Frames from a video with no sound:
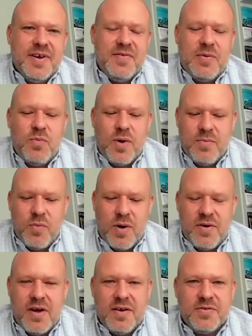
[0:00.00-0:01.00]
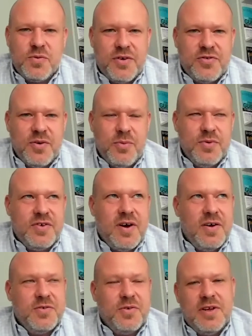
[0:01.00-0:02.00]
Ivan, one last question. I wanted to
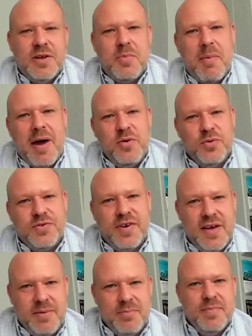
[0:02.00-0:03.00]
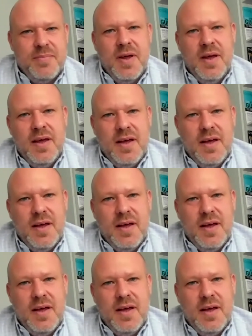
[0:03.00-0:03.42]
ask you a little bit about your team.